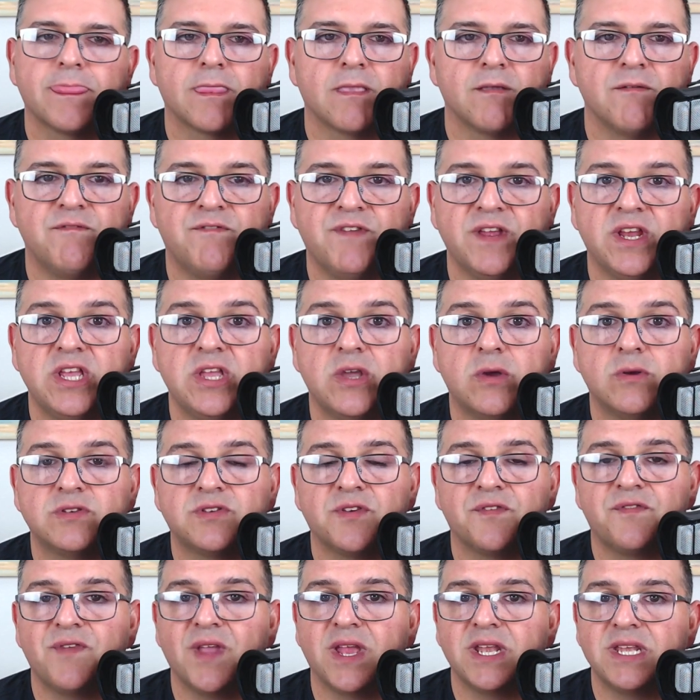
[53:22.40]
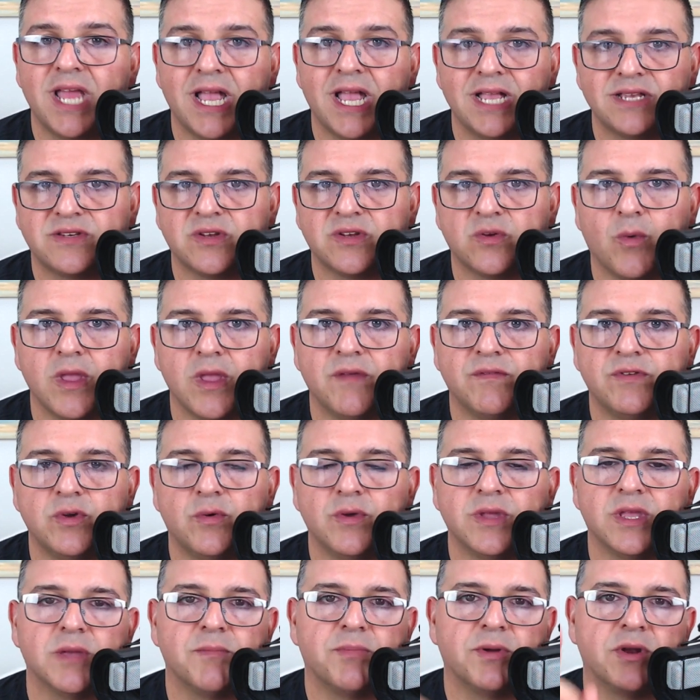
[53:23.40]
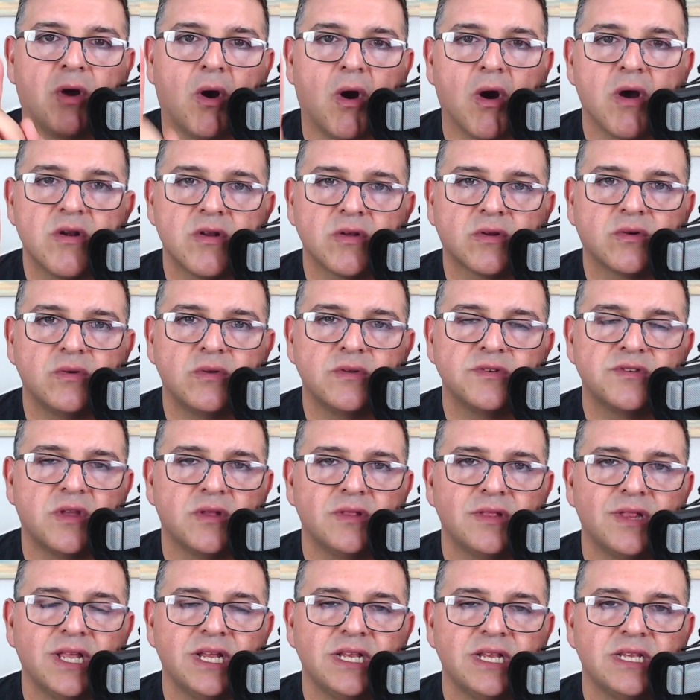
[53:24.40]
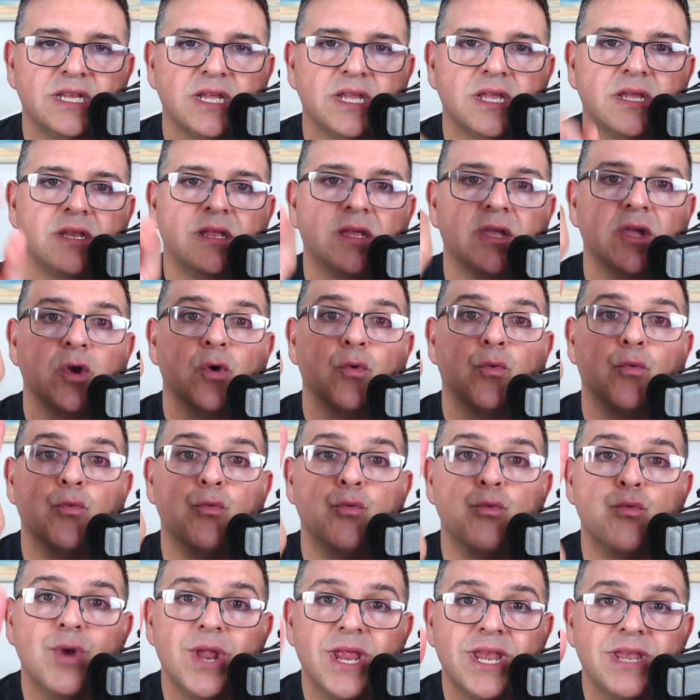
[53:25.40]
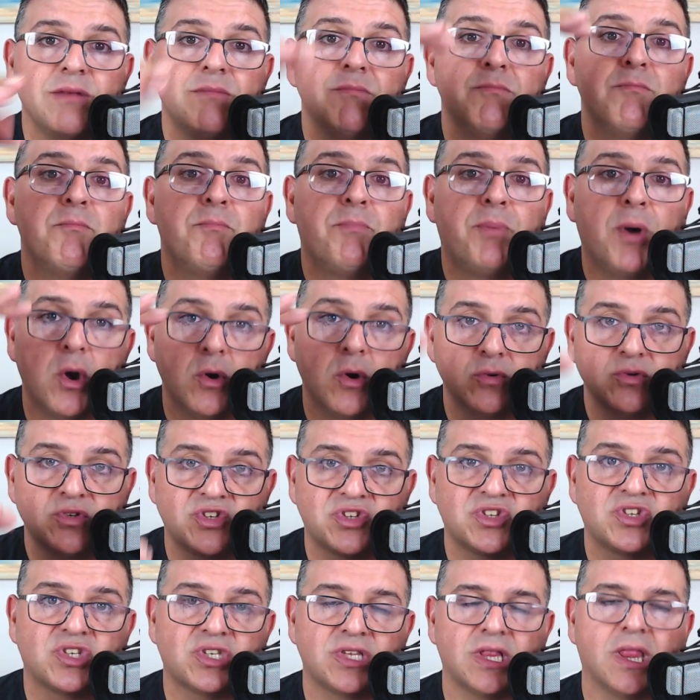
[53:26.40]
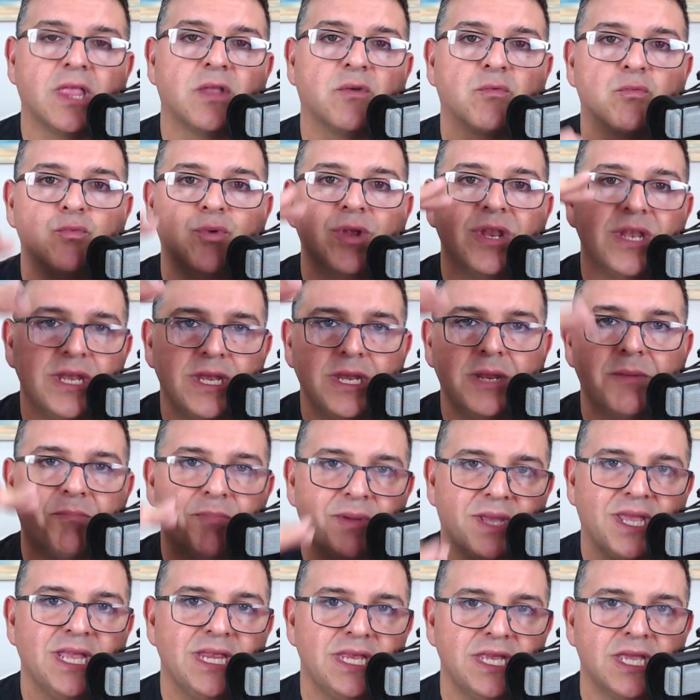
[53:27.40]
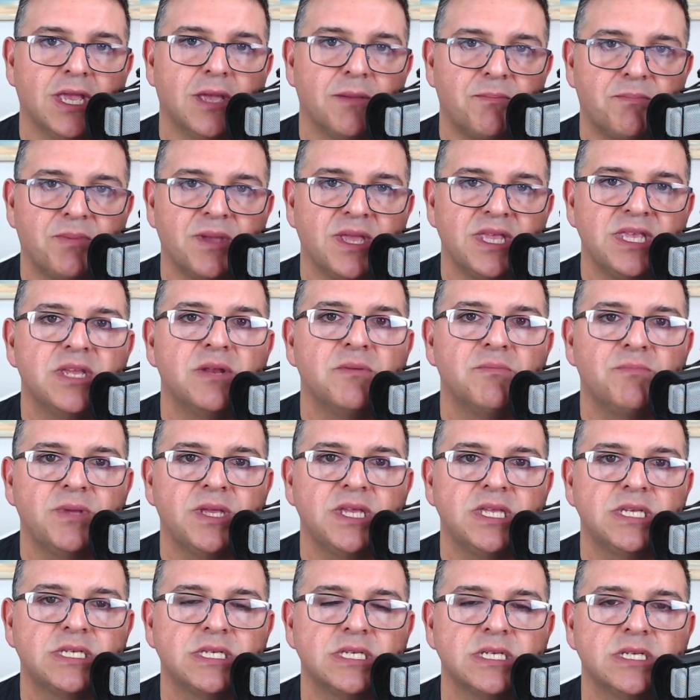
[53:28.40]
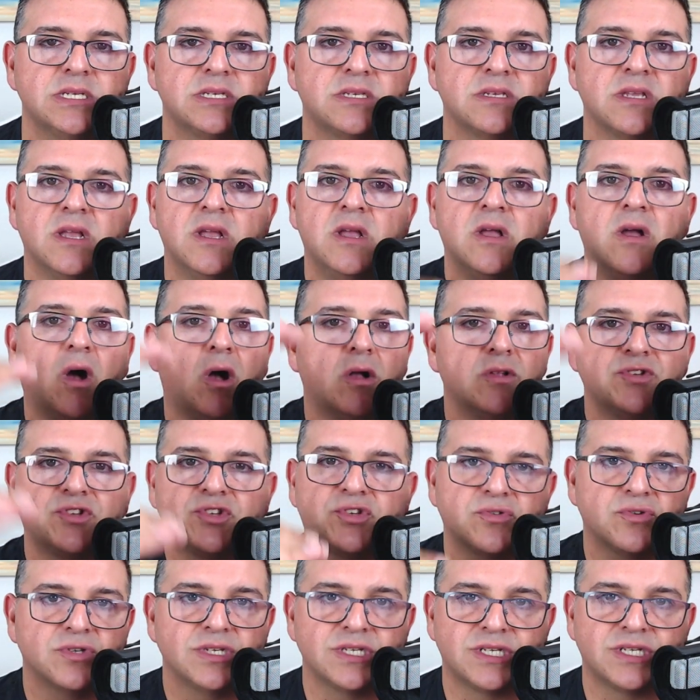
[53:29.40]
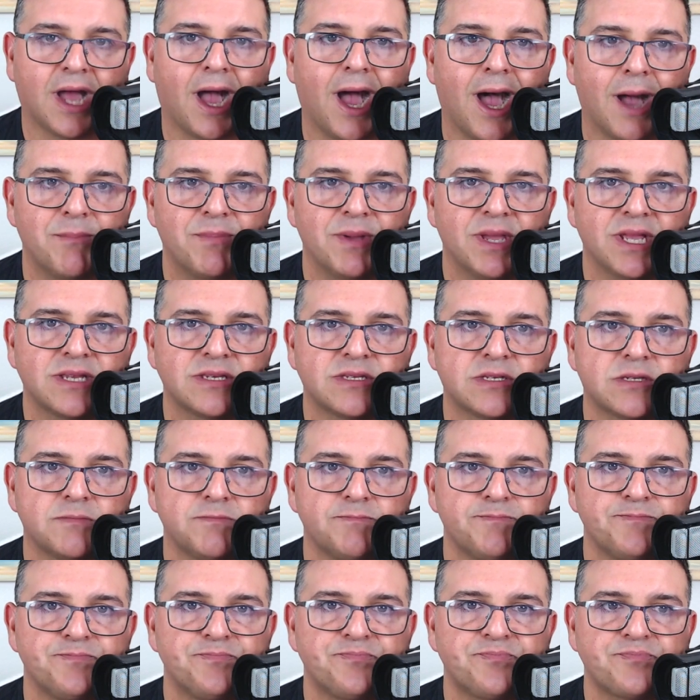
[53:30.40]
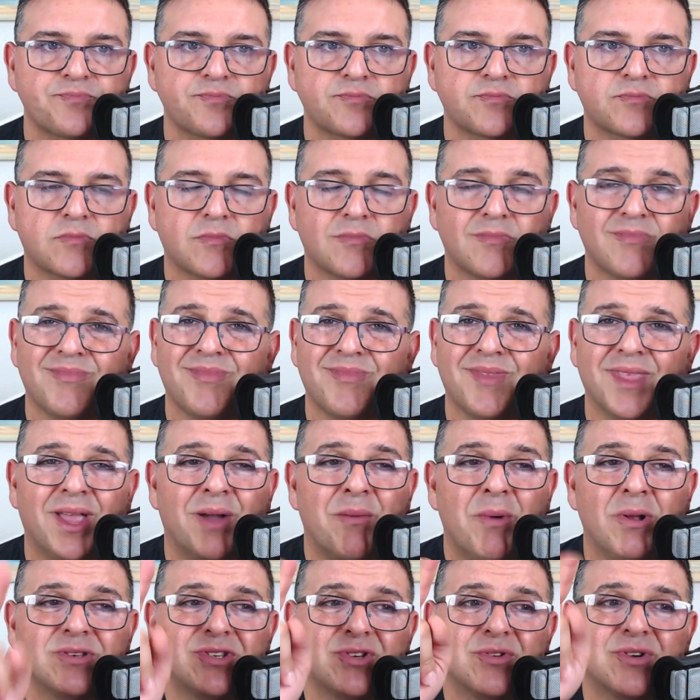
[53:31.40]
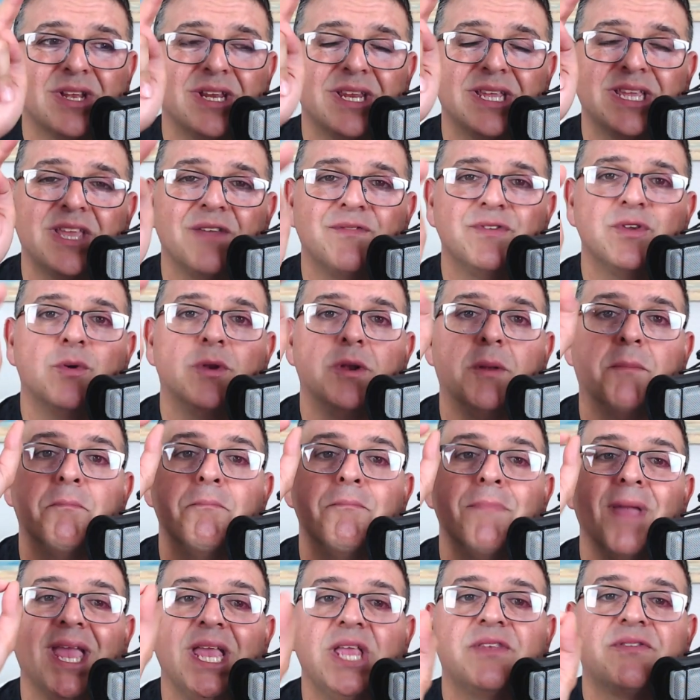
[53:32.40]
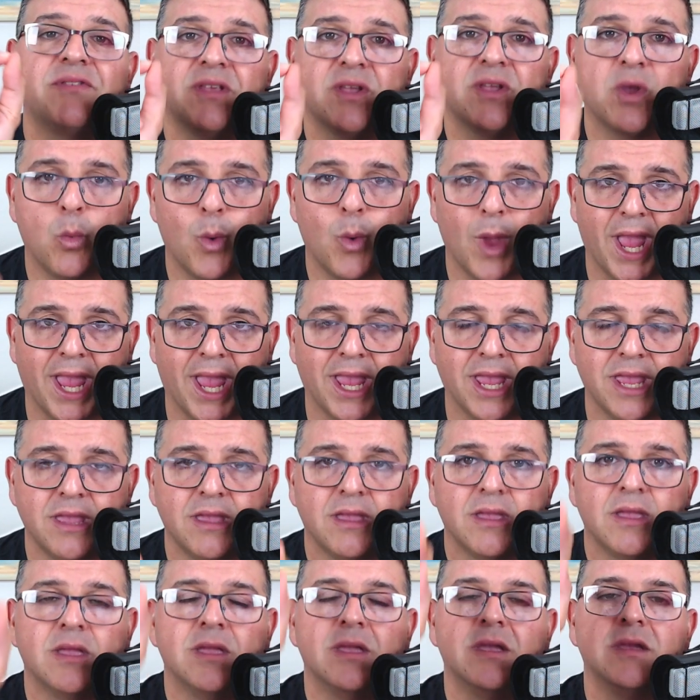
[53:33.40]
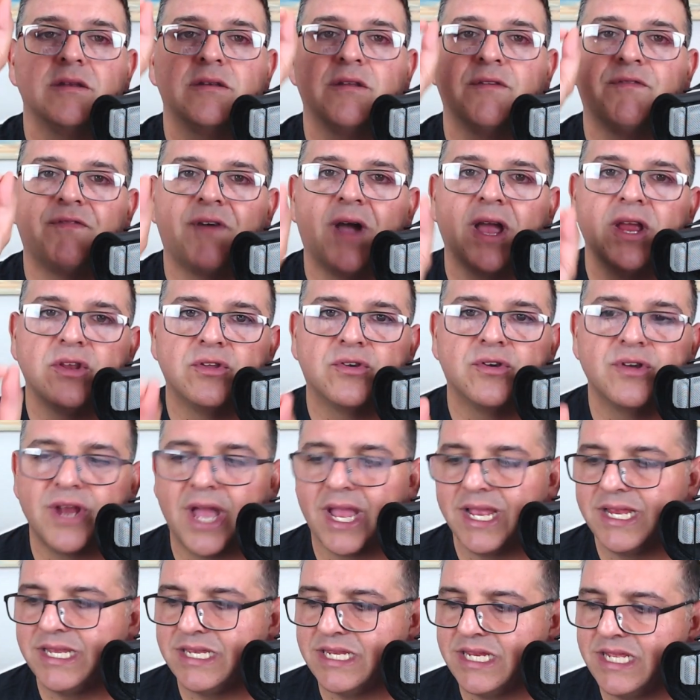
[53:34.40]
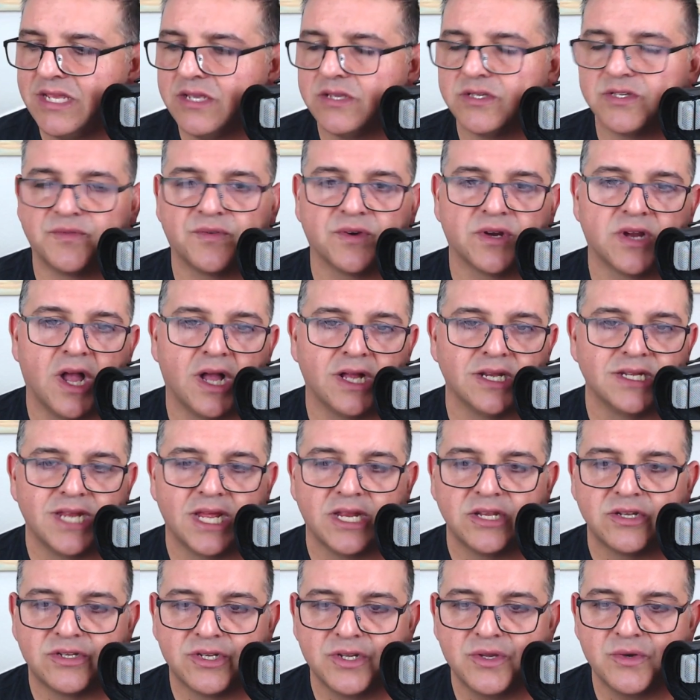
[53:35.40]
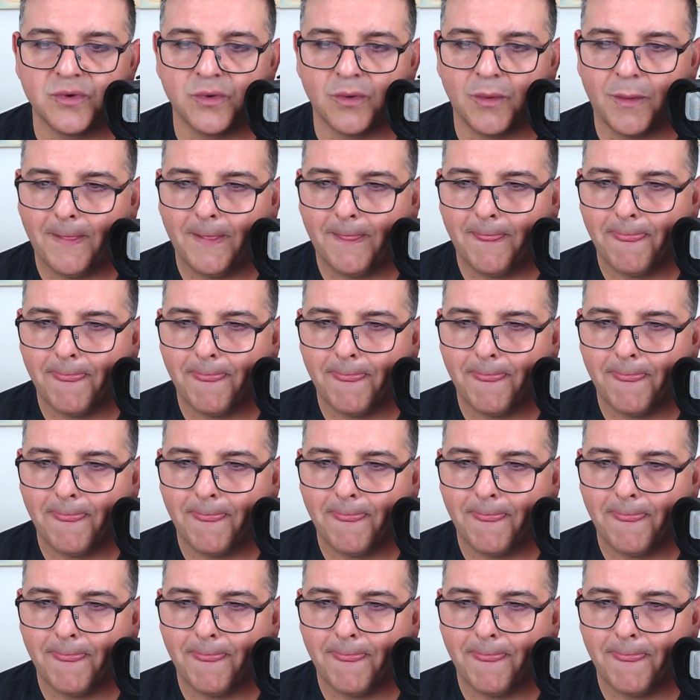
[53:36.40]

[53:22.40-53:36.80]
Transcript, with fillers: Video is a fantastic way of doing it, but articles on LinkedIn, written posts like written opinion opinion pieces on certain topics. I'm also going to give you an amazing way to find good ideas for content too.